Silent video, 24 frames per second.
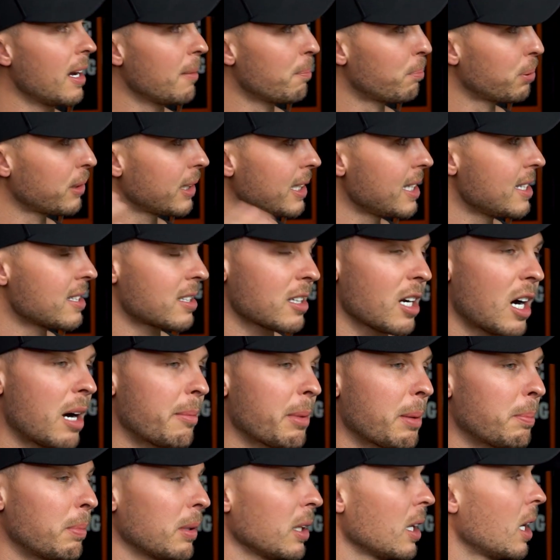Please
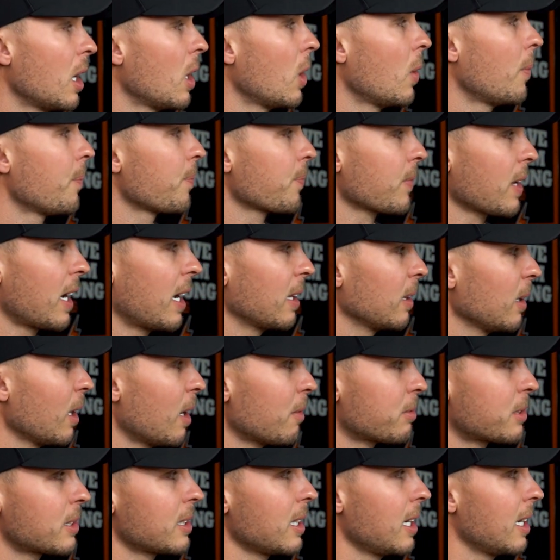comment below. I love
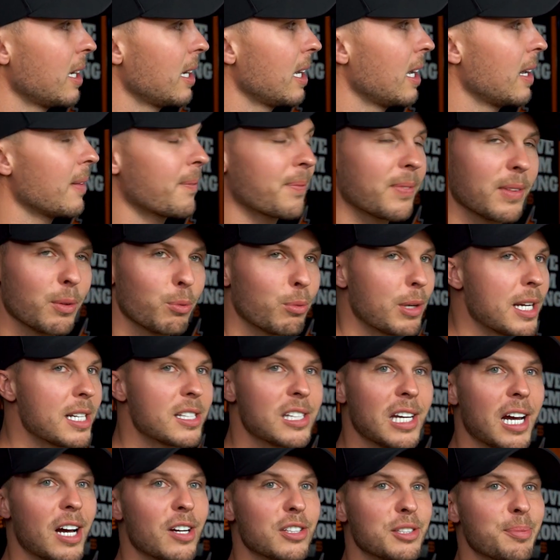seeing it. Reach
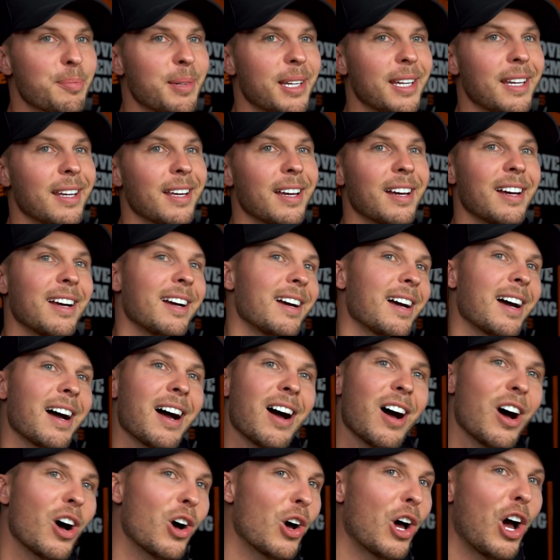out to me.
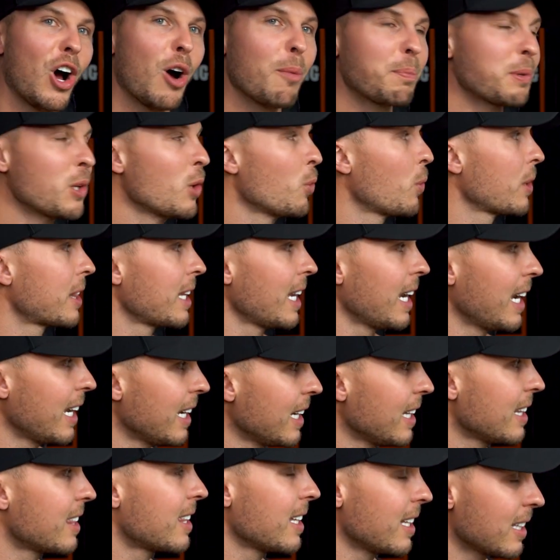I'll help you with
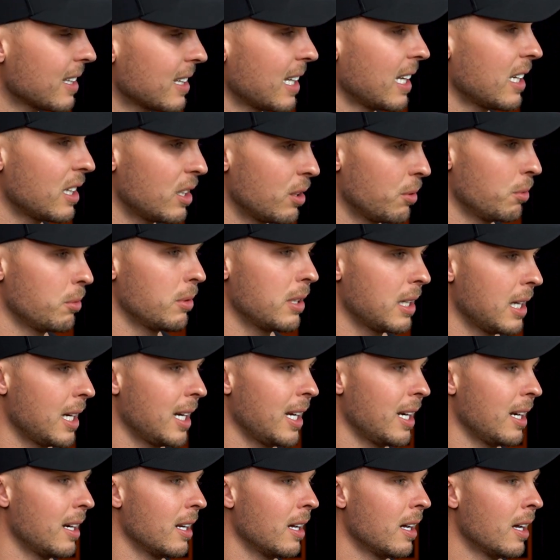anything that you
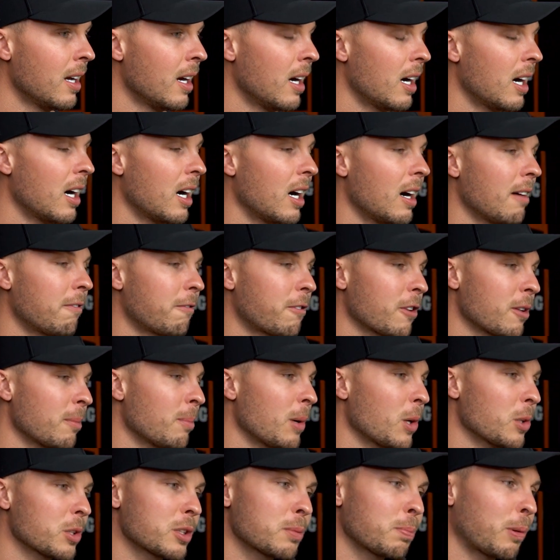need for the
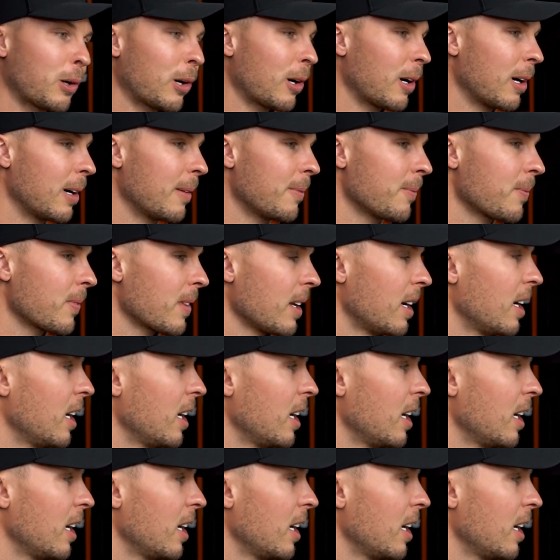most part.